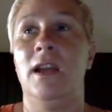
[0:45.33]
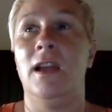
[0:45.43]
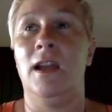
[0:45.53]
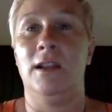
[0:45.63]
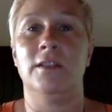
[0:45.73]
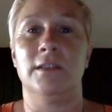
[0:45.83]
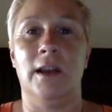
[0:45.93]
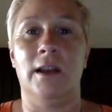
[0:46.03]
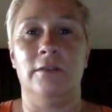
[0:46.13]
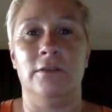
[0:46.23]
and
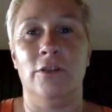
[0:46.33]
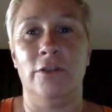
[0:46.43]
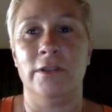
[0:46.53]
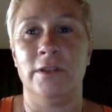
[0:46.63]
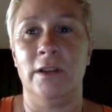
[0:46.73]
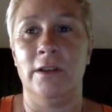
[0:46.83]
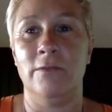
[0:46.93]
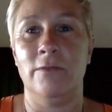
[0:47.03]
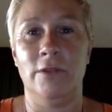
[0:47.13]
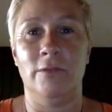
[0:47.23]
cycle on the side of the
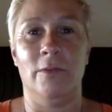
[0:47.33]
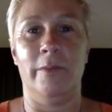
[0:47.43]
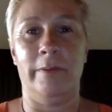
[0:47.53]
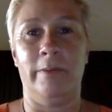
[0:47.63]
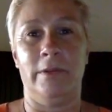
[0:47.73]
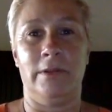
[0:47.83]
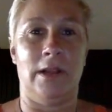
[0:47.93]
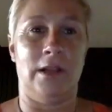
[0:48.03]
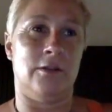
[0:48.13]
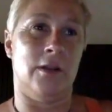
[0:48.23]
road while people are
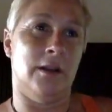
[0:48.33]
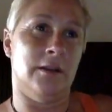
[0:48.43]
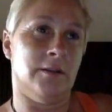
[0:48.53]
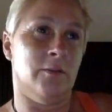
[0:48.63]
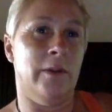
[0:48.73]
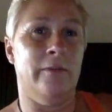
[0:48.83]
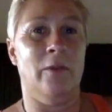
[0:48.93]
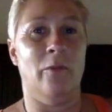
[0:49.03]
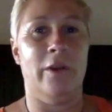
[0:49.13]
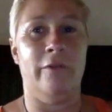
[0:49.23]
like trying to just weave
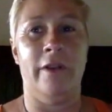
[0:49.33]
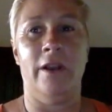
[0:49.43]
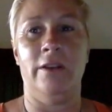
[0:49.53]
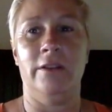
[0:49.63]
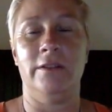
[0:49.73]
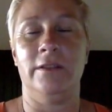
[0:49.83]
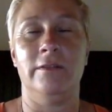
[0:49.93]
their way around. And so